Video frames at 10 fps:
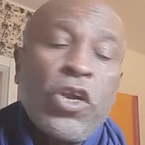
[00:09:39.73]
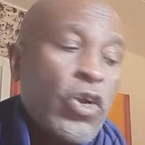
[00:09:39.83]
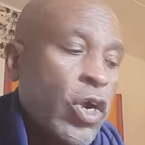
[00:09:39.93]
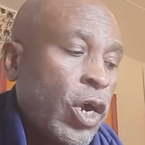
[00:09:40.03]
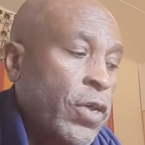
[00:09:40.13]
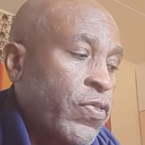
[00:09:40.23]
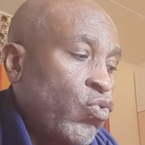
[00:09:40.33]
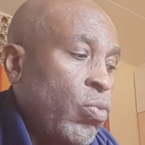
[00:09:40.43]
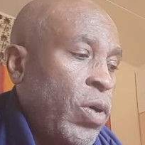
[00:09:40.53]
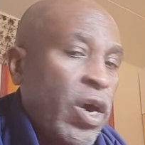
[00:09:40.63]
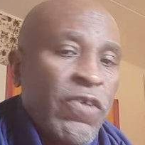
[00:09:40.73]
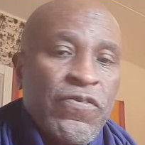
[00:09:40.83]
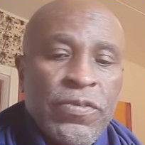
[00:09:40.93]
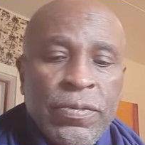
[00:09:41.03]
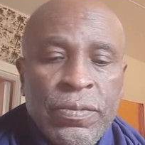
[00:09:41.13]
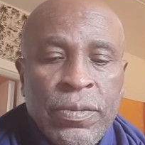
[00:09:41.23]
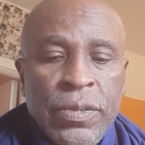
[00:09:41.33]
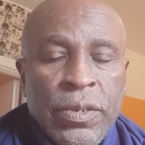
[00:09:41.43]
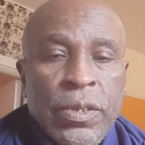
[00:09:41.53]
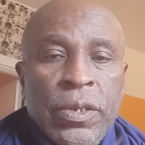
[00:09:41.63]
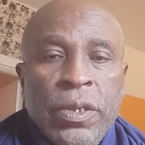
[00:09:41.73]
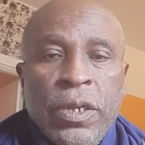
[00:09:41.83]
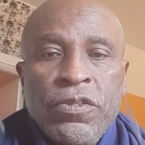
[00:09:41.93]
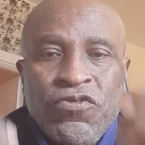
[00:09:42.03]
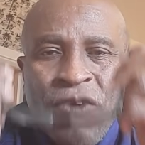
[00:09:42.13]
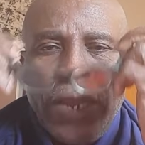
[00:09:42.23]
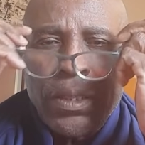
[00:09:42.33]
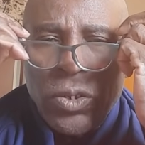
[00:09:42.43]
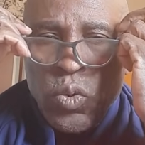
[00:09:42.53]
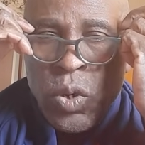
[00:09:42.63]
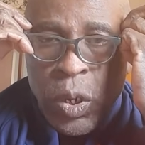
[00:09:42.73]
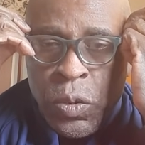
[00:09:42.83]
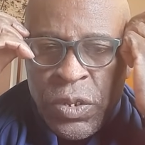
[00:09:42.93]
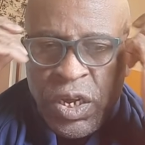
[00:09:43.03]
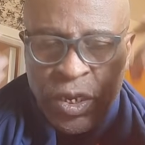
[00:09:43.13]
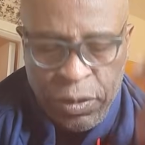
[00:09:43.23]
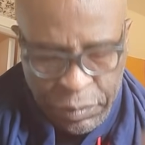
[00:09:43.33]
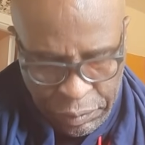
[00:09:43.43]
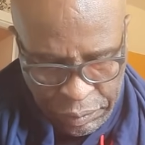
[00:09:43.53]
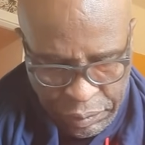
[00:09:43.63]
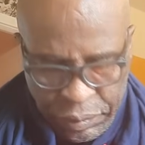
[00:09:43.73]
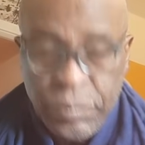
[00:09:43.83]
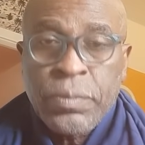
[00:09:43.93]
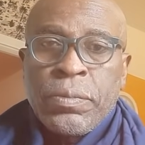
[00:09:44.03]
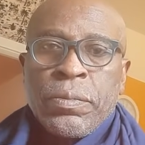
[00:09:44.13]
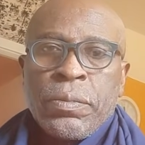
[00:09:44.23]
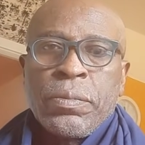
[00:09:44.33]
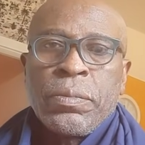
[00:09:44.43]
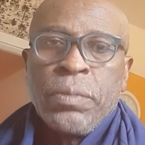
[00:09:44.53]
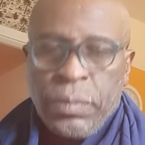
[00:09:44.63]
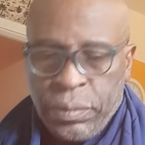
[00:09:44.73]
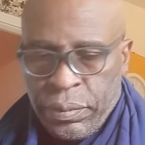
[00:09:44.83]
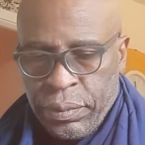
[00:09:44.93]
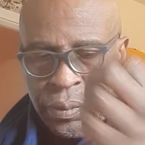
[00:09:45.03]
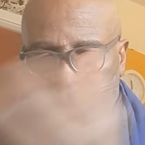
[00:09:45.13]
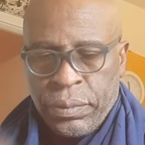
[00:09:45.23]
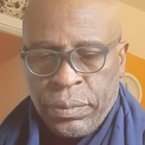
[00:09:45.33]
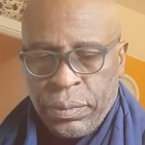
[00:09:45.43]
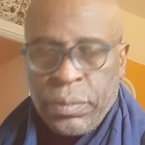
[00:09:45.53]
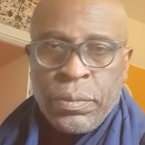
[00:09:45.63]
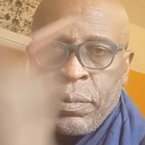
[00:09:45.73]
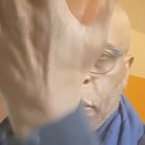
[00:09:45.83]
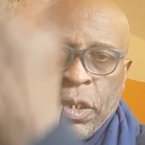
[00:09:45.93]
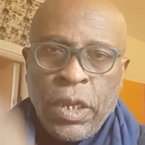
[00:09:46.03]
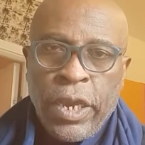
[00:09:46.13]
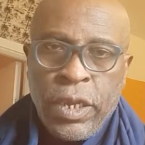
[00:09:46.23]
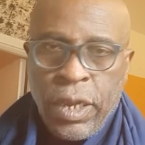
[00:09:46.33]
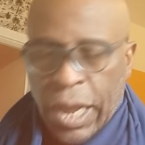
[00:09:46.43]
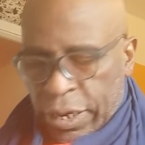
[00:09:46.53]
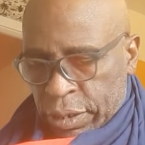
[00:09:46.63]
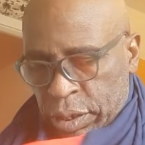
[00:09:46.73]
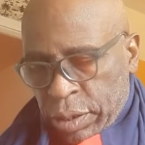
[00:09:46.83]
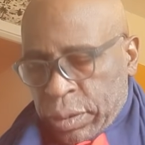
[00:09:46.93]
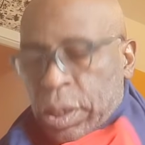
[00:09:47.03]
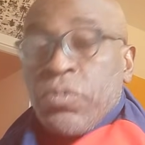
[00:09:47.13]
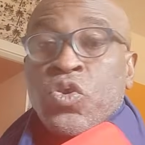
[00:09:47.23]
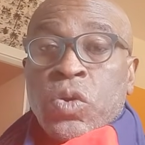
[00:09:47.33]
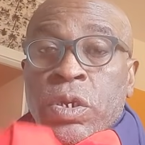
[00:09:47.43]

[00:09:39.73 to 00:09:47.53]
her costume off and try this new clothes on. Mm-hmm. Are you calling now? Slim Shook, you